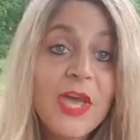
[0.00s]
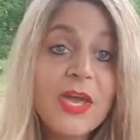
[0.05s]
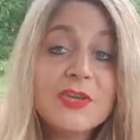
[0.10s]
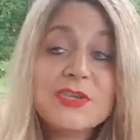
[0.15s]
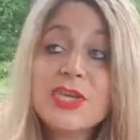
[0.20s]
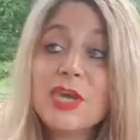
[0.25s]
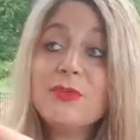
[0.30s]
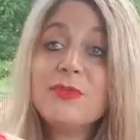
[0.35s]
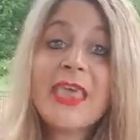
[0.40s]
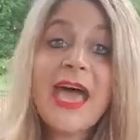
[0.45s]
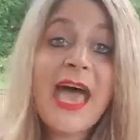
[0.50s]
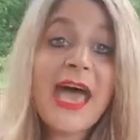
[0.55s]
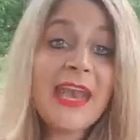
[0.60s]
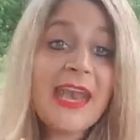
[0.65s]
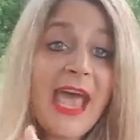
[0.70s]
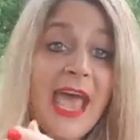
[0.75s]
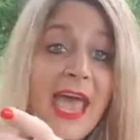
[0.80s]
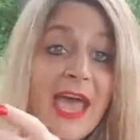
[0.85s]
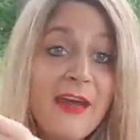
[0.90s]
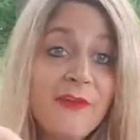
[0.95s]
So that
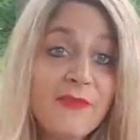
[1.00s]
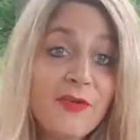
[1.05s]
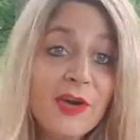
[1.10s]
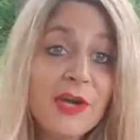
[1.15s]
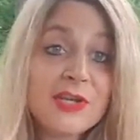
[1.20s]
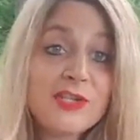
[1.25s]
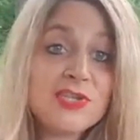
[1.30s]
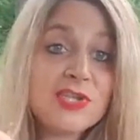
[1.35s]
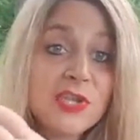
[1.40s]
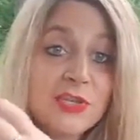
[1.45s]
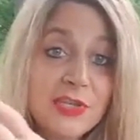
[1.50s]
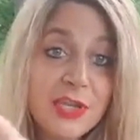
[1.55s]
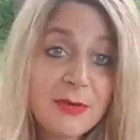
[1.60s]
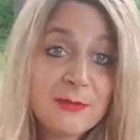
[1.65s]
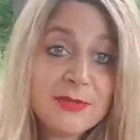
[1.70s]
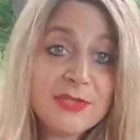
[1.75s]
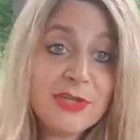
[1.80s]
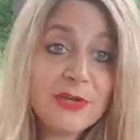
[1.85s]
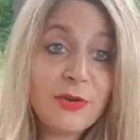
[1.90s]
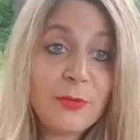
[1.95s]
average
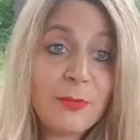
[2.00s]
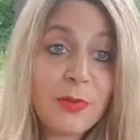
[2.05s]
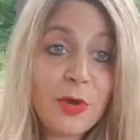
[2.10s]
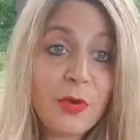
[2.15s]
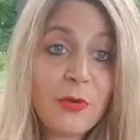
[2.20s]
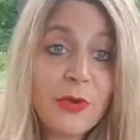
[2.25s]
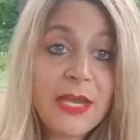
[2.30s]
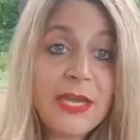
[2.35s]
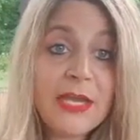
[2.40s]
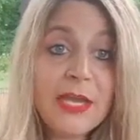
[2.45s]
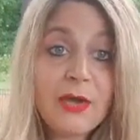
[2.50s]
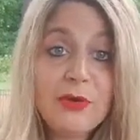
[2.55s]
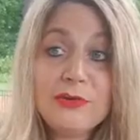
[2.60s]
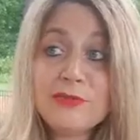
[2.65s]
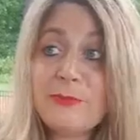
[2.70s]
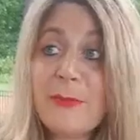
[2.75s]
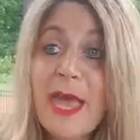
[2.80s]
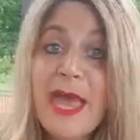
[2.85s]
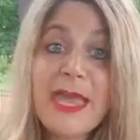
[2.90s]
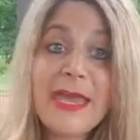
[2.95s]
W-2 employee who's
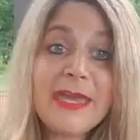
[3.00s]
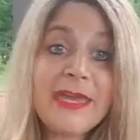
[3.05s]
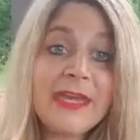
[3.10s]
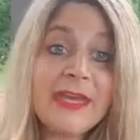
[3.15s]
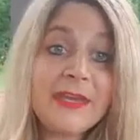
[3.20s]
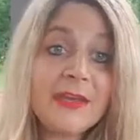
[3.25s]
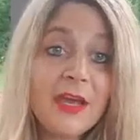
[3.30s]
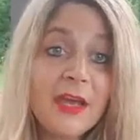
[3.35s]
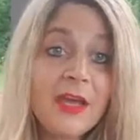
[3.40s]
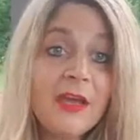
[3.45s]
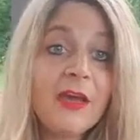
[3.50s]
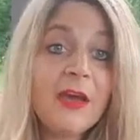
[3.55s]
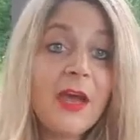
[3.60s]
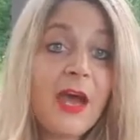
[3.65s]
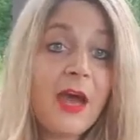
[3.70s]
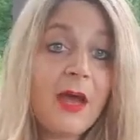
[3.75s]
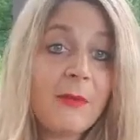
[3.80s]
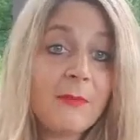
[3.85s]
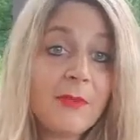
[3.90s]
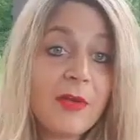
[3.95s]
paying
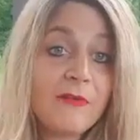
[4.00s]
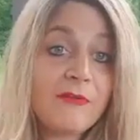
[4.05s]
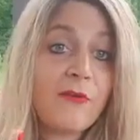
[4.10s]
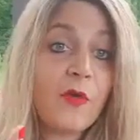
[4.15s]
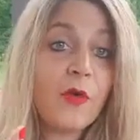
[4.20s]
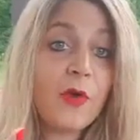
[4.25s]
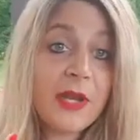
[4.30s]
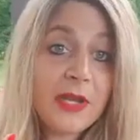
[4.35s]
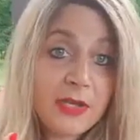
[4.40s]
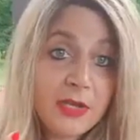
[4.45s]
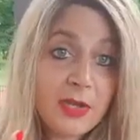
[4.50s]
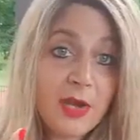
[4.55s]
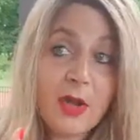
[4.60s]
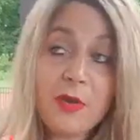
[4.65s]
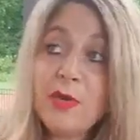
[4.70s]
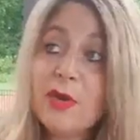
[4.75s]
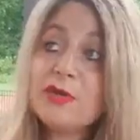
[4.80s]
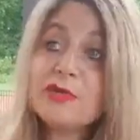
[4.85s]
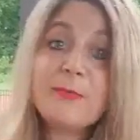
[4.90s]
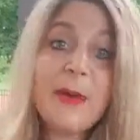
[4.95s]

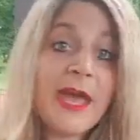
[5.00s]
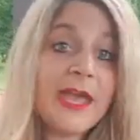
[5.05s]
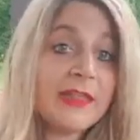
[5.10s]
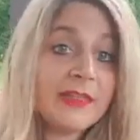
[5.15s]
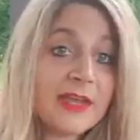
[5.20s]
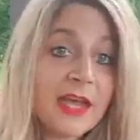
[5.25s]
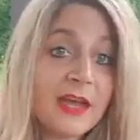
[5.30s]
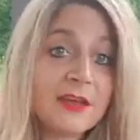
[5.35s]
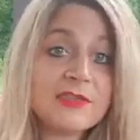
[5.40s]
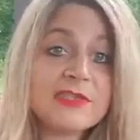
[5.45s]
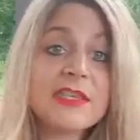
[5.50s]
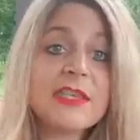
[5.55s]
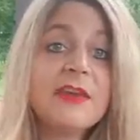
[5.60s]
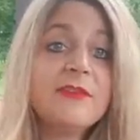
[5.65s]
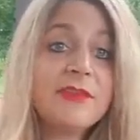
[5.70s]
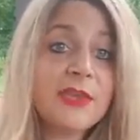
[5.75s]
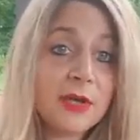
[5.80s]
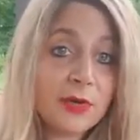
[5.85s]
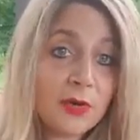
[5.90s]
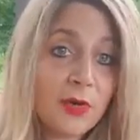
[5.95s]
who's paying the cost of
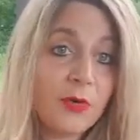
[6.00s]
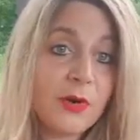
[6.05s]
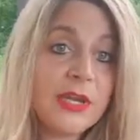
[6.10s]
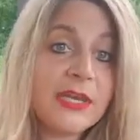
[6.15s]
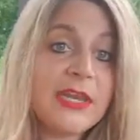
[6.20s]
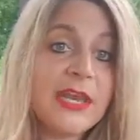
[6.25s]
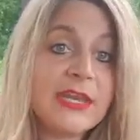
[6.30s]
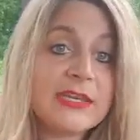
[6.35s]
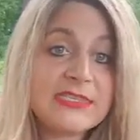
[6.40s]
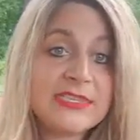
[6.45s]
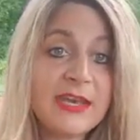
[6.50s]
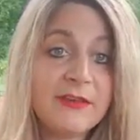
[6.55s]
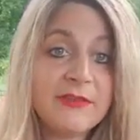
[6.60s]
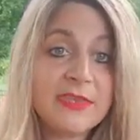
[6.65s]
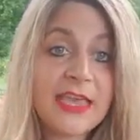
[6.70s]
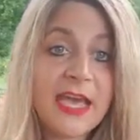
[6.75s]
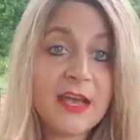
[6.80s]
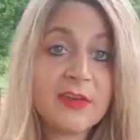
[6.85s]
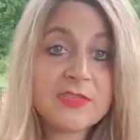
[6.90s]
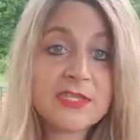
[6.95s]
living, they're going in debt
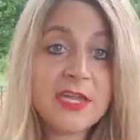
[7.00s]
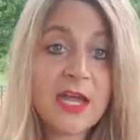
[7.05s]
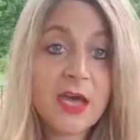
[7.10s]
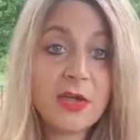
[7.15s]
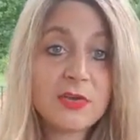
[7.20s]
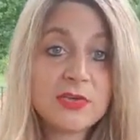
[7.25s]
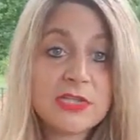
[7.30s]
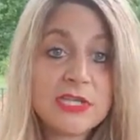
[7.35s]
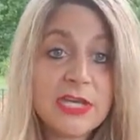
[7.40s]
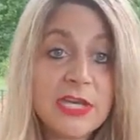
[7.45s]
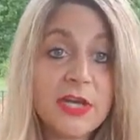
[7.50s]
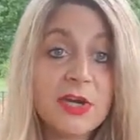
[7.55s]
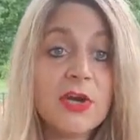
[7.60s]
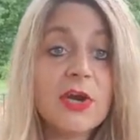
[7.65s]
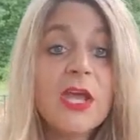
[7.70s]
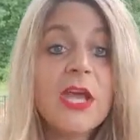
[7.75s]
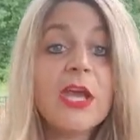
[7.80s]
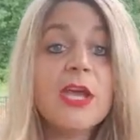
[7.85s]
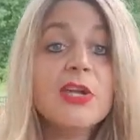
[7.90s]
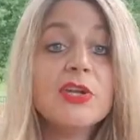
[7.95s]
$7,000 a year,
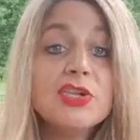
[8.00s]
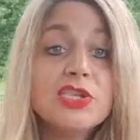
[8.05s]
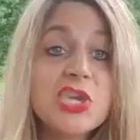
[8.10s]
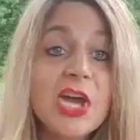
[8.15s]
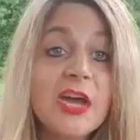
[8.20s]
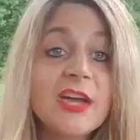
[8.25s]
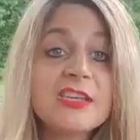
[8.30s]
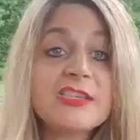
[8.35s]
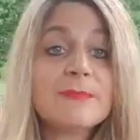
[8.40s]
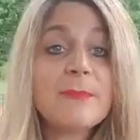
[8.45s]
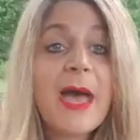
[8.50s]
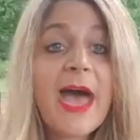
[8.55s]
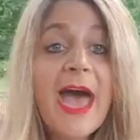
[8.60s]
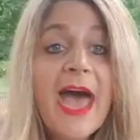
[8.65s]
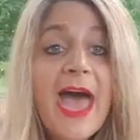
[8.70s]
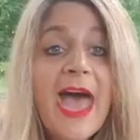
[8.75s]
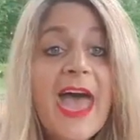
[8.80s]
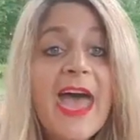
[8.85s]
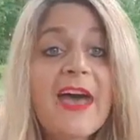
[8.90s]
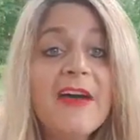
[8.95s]
just by
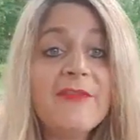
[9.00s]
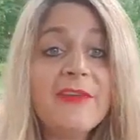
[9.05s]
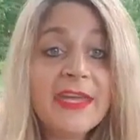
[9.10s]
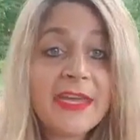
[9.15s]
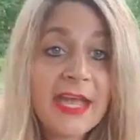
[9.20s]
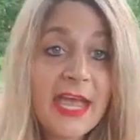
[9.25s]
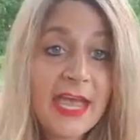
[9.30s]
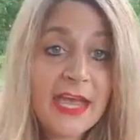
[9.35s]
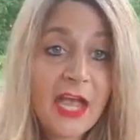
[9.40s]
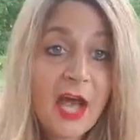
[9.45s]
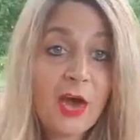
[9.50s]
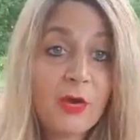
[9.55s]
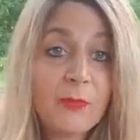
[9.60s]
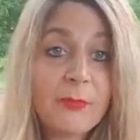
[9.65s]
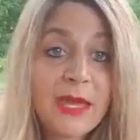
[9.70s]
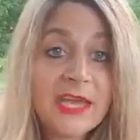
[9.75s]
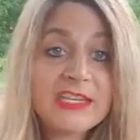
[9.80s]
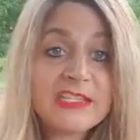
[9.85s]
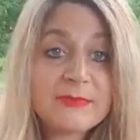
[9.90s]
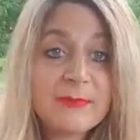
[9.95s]
having a
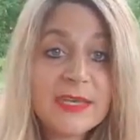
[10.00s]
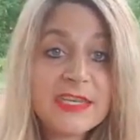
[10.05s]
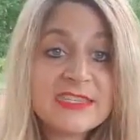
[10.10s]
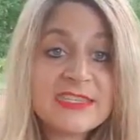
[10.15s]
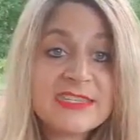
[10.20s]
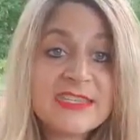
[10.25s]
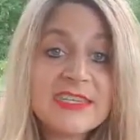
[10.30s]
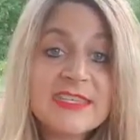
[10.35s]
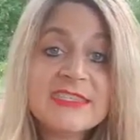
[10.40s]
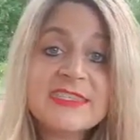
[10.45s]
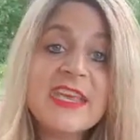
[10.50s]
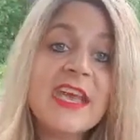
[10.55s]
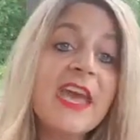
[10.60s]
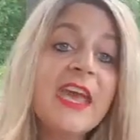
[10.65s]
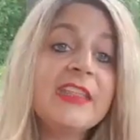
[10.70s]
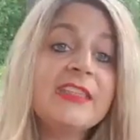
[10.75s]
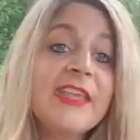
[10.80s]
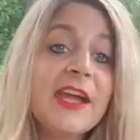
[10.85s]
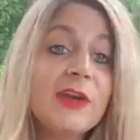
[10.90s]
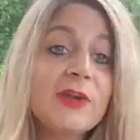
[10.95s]
home-based business,
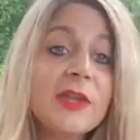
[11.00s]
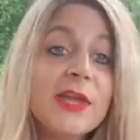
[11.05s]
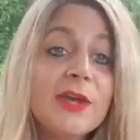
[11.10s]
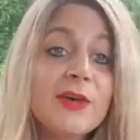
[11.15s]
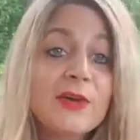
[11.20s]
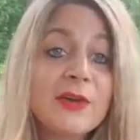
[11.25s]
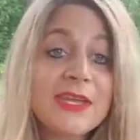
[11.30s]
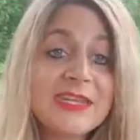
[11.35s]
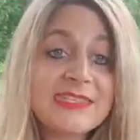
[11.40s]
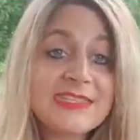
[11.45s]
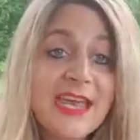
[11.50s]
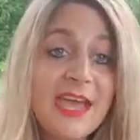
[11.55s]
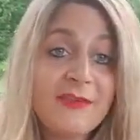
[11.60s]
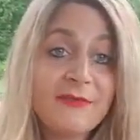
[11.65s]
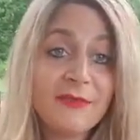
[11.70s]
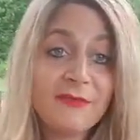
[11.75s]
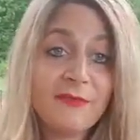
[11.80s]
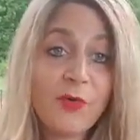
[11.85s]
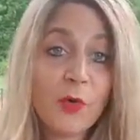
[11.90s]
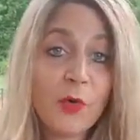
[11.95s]
they're literally
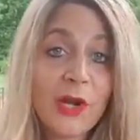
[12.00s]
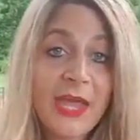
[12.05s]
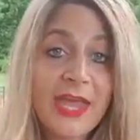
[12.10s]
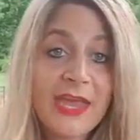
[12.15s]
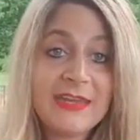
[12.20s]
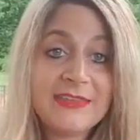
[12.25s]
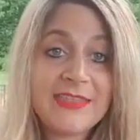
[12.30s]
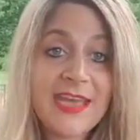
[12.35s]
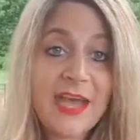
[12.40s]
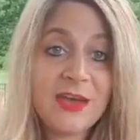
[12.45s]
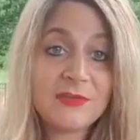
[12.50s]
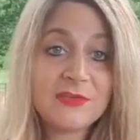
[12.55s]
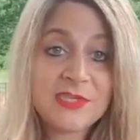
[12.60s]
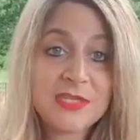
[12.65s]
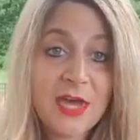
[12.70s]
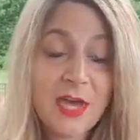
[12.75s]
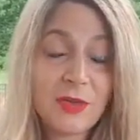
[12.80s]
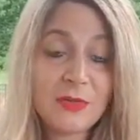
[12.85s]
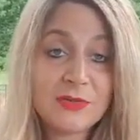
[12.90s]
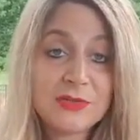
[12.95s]
saving $4,000 to
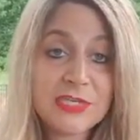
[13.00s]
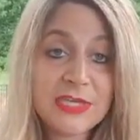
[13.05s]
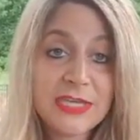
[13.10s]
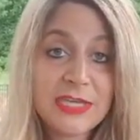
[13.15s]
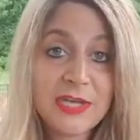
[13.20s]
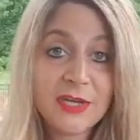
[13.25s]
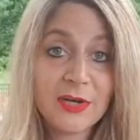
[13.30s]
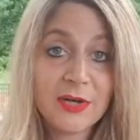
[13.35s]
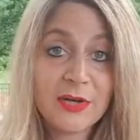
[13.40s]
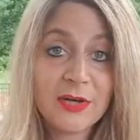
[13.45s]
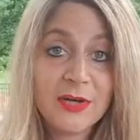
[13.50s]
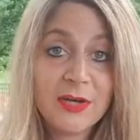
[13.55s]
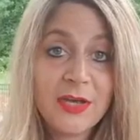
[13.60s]
$8,000 a year.